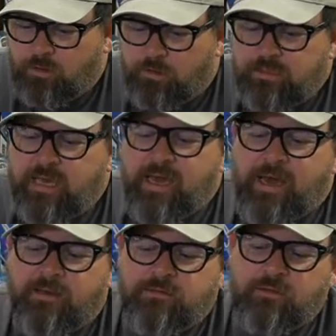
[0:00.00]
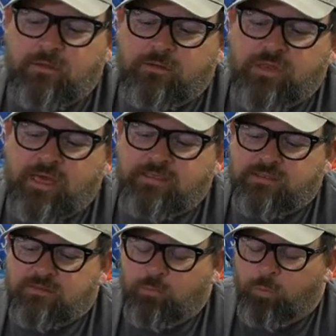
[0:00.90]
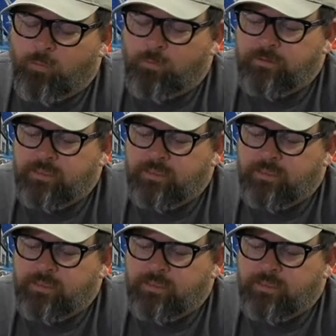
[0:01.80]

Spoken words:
Yeah, thanks, Warren.